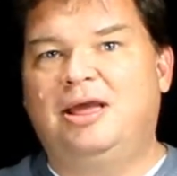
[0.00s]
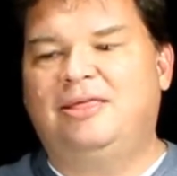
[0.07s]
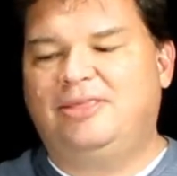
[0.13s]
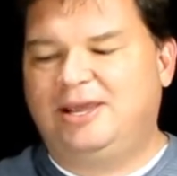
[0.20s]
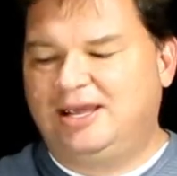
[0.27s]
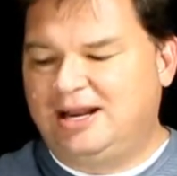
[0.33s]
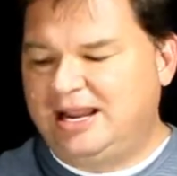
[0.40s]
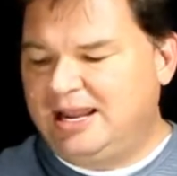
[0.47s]
They
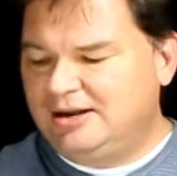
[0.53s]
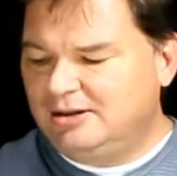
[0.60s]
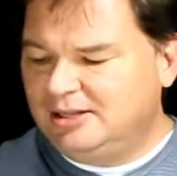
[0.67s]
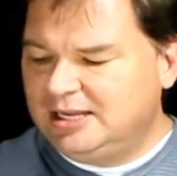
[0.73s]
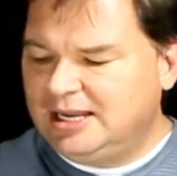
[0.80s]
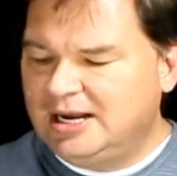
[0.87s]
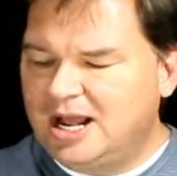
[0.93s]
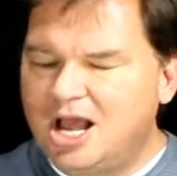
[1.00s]
can handle
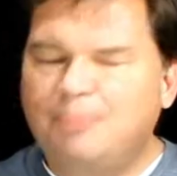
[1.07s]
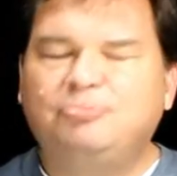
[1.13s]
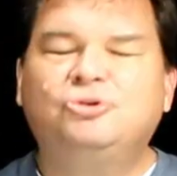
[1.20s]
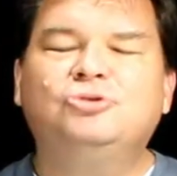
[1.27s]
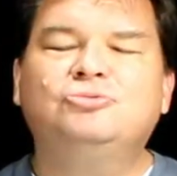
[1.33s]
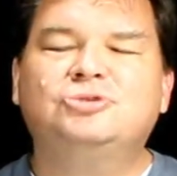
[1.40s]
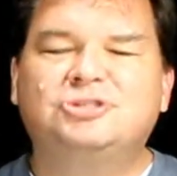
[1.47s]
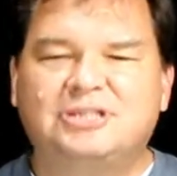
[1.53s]
heat up
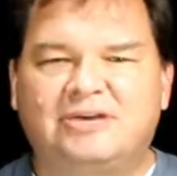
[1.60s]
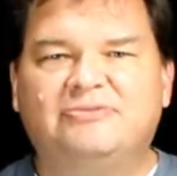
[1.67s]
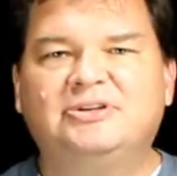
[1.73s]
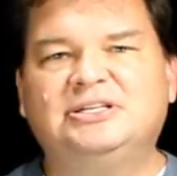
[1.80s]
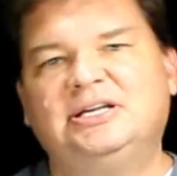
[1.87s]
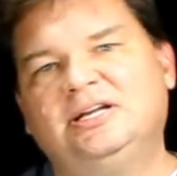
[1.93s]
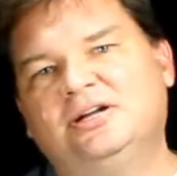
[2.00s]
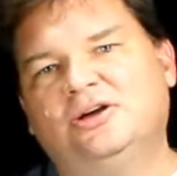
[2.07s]
to
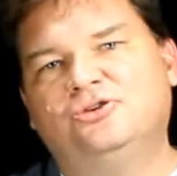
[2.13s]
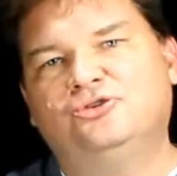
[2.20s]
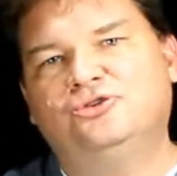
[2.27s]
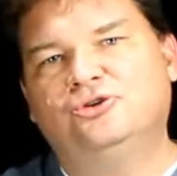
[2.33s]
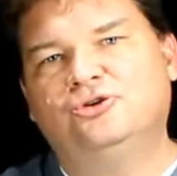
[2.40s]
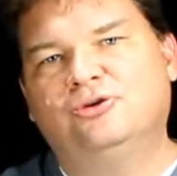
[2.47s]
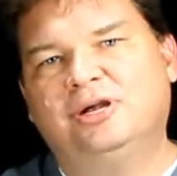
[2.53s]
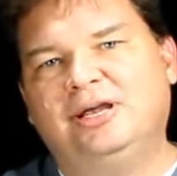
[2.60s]
1700
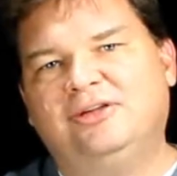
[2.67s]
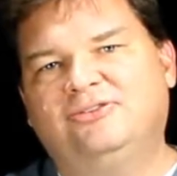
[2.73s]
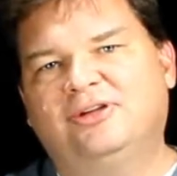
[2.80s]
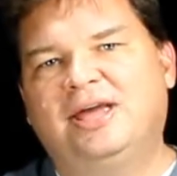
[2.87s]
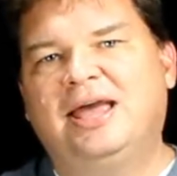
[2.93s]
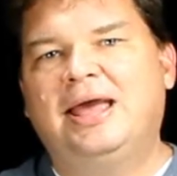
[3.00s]
degrees,